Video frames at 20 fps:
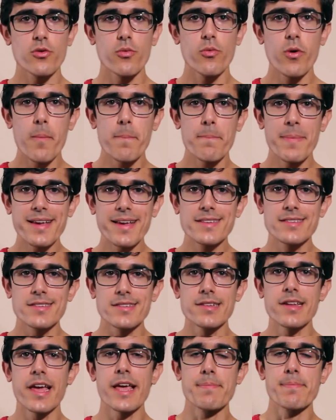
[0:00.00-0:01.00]
what makes
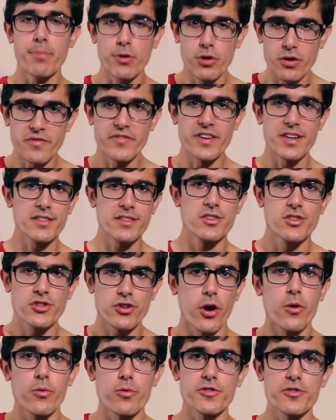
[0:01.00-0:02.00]
it a perfect
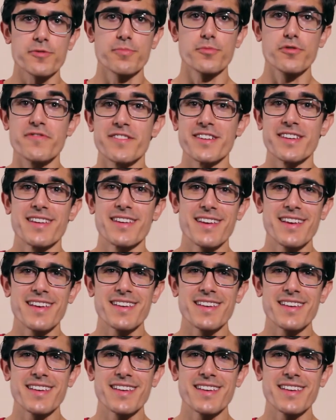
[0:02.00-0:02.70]
Star Wars movie,